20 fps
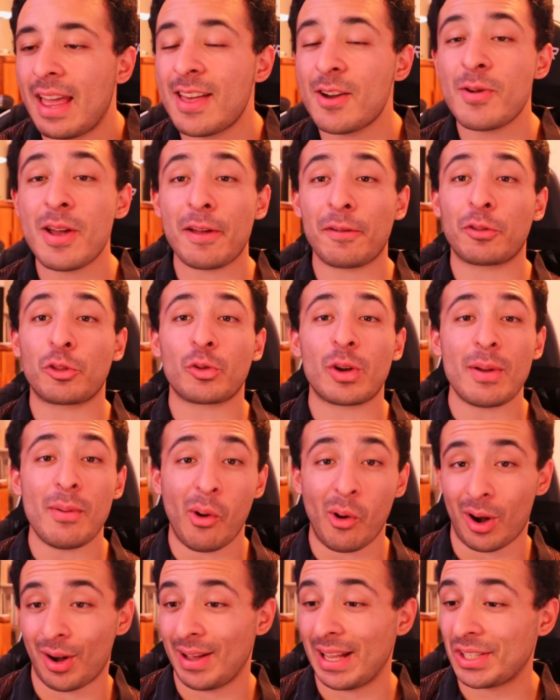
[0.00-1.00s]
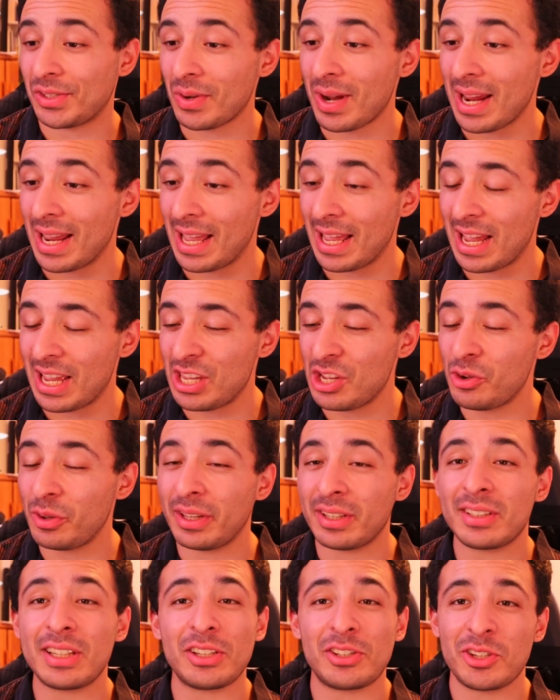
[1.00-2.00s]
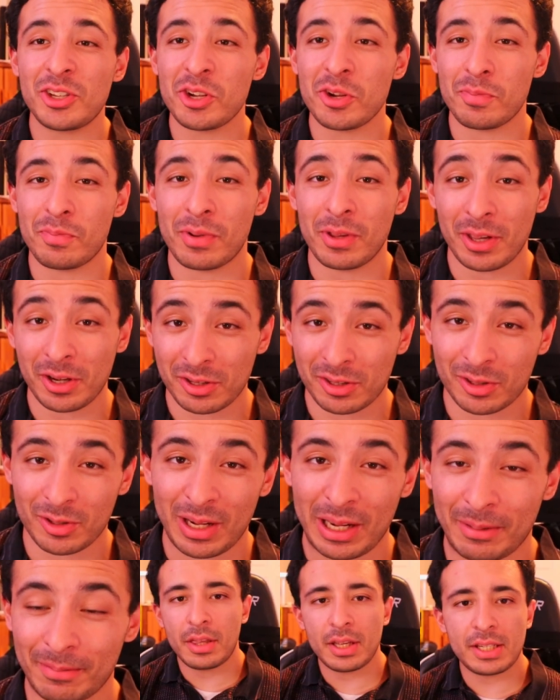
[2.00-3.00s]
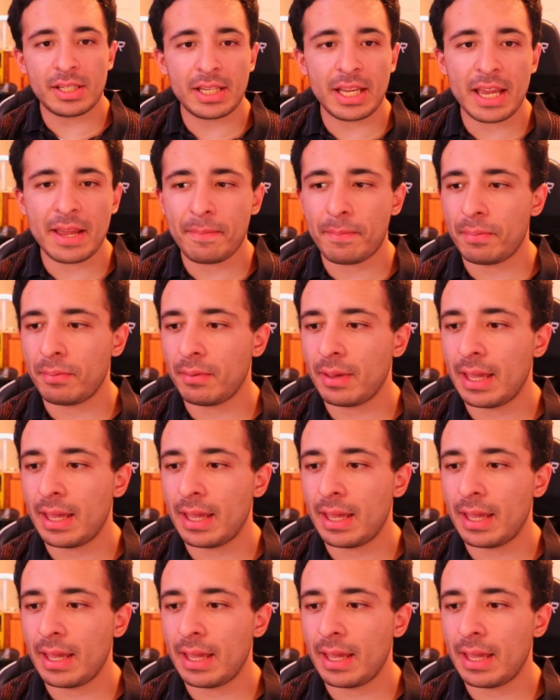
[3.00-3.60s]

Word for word: And then we have three more. That's right. Uh, you only see two, but there's three. The Deep